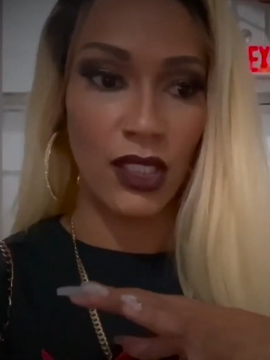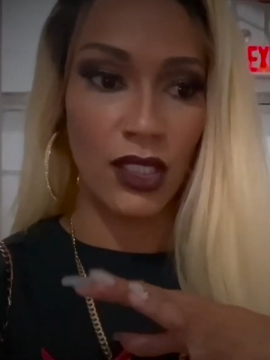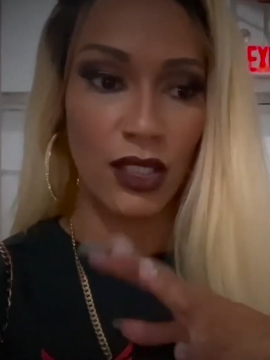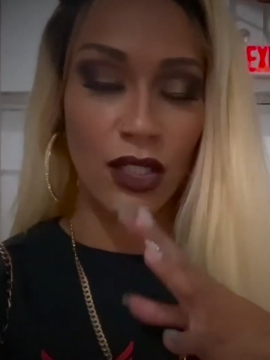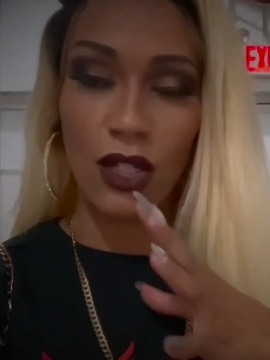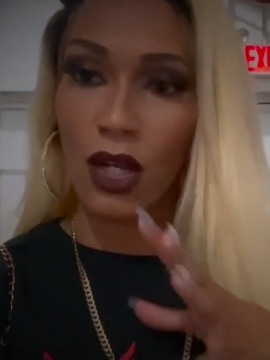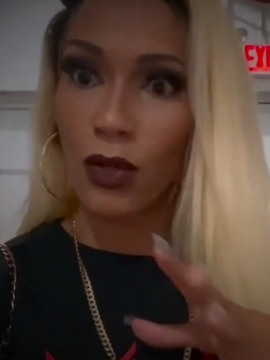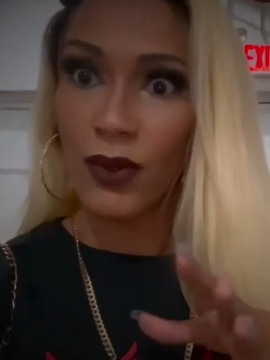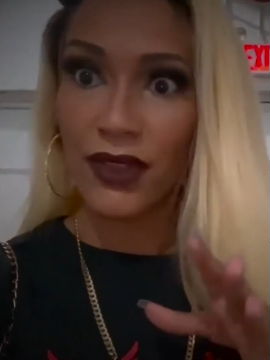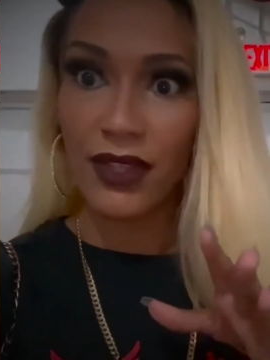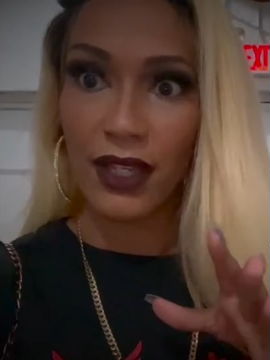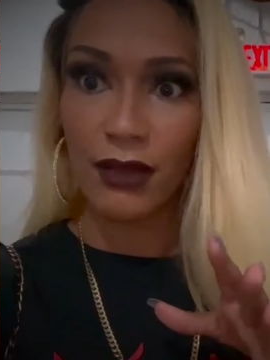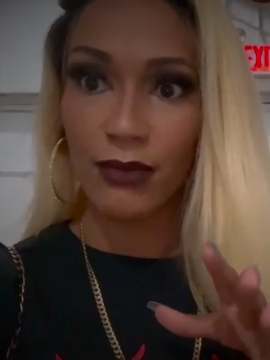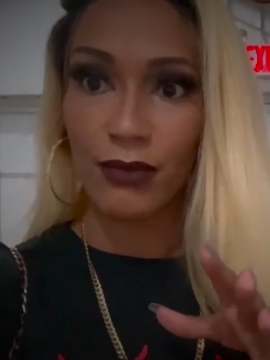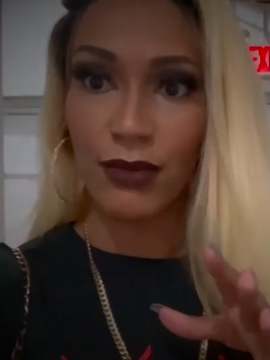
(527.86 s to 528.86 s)
go with
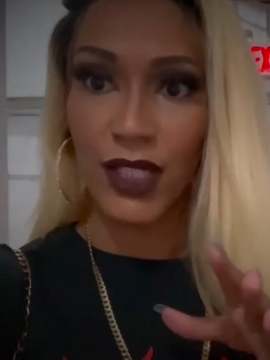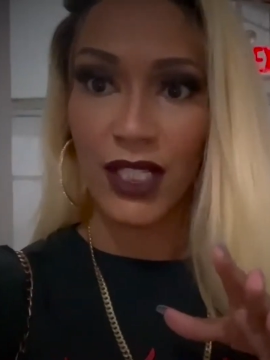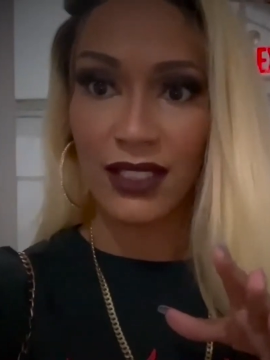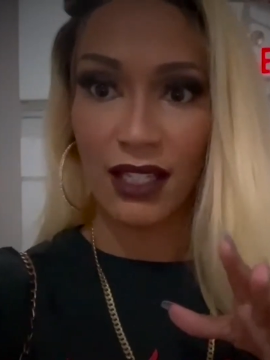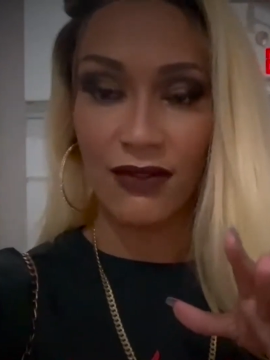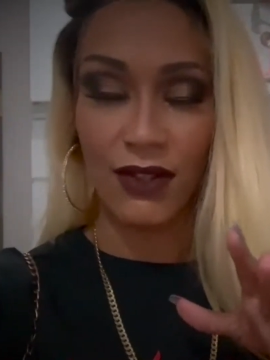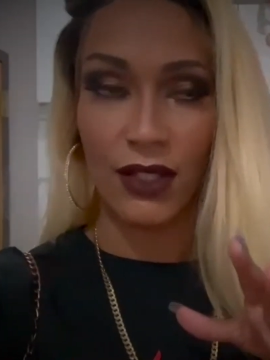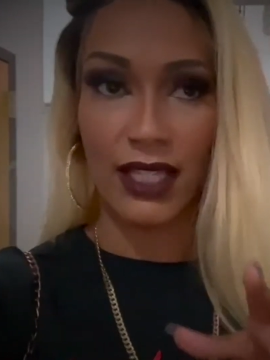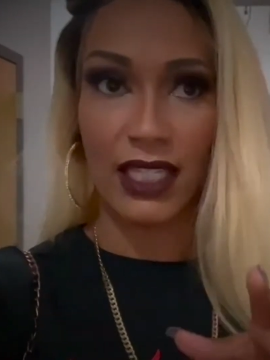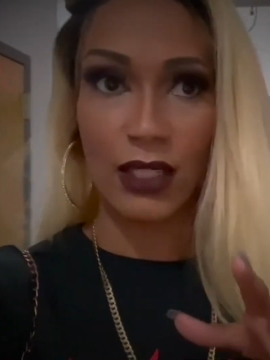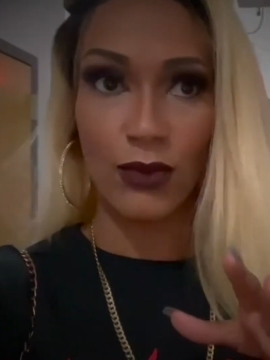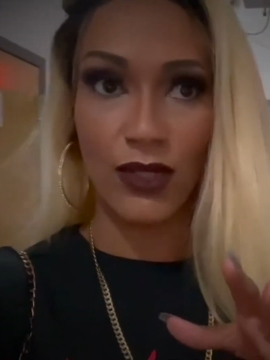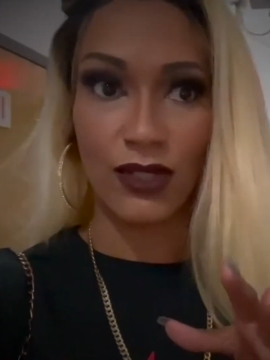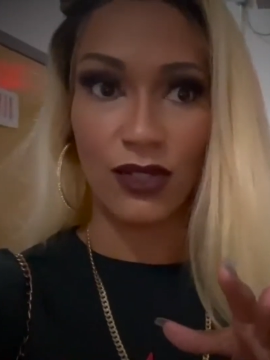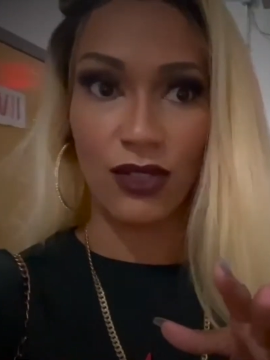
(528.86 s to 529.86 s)
him because I felt like he
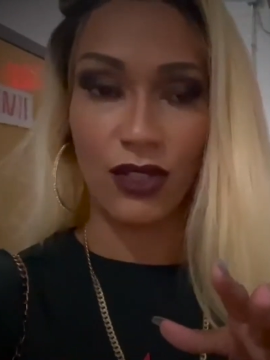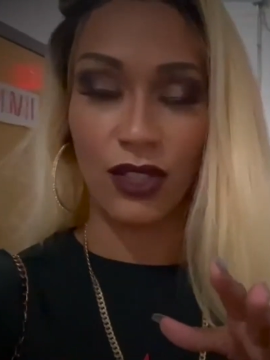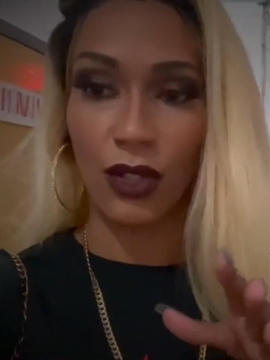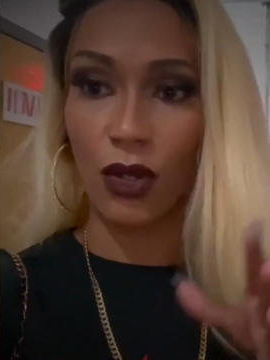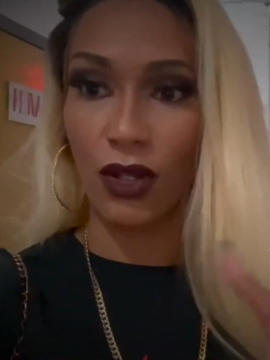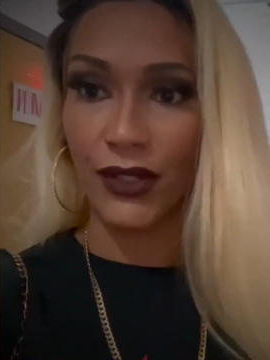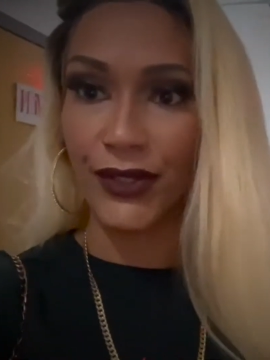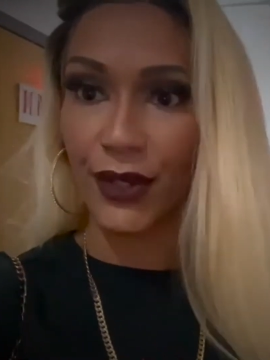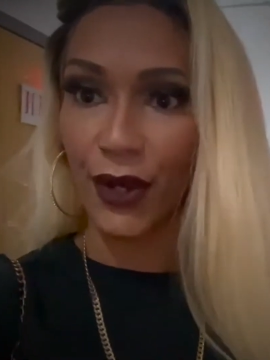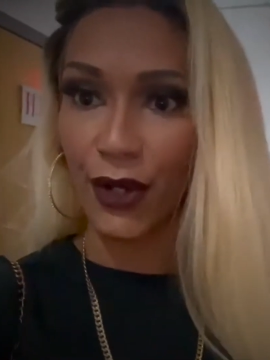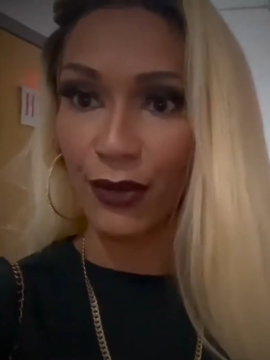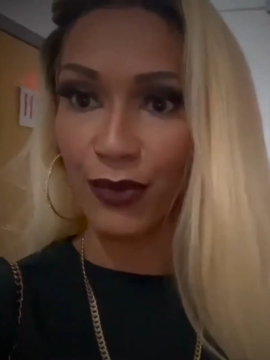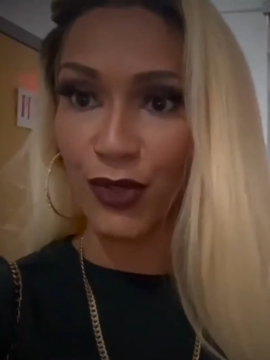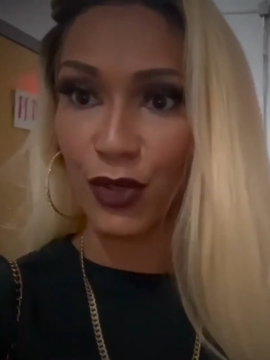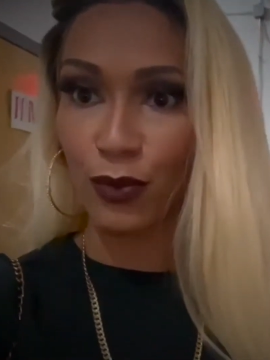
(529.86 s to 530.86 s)
was gonna cause
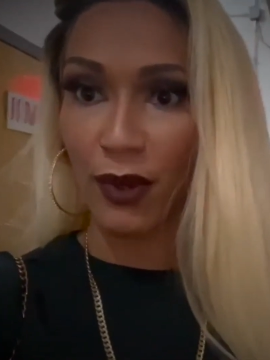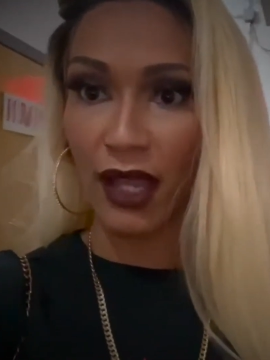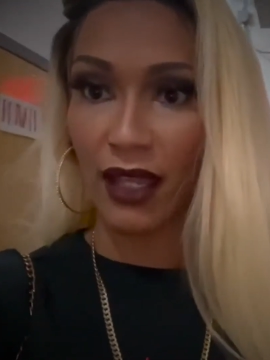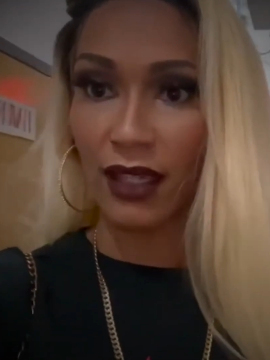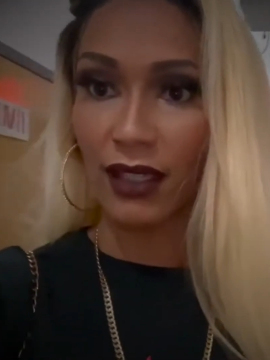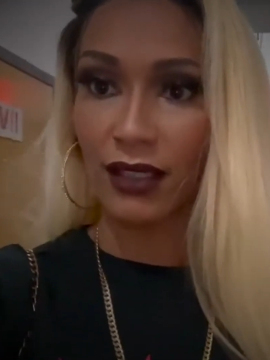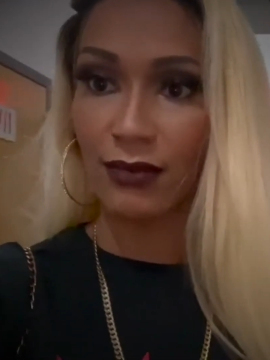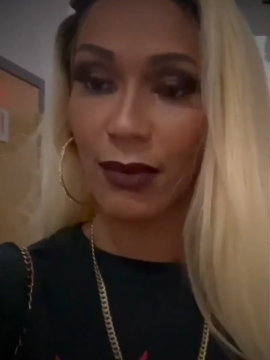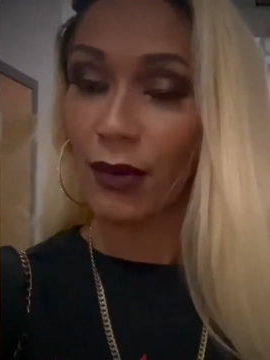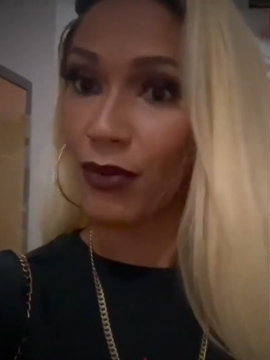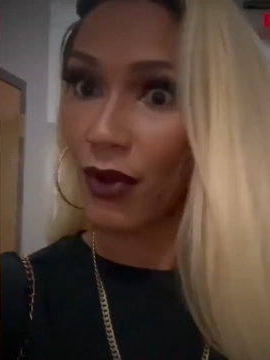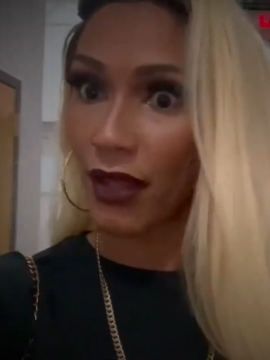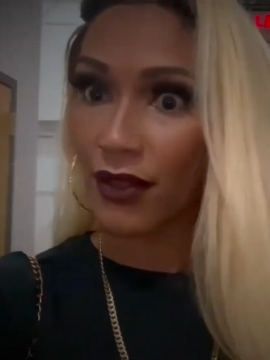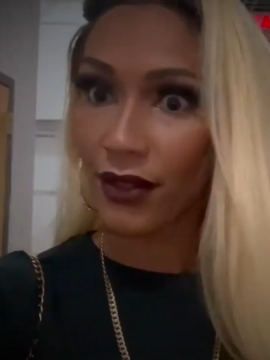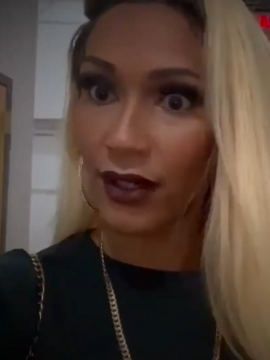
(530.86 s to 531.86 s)
harm to my
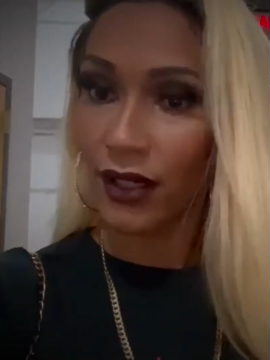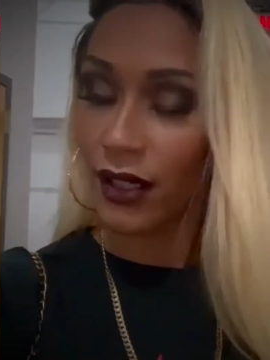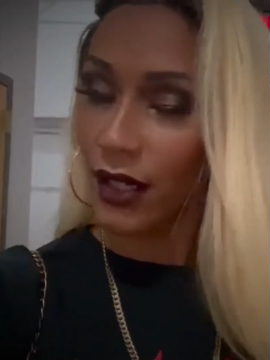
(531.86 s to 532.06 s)
brother.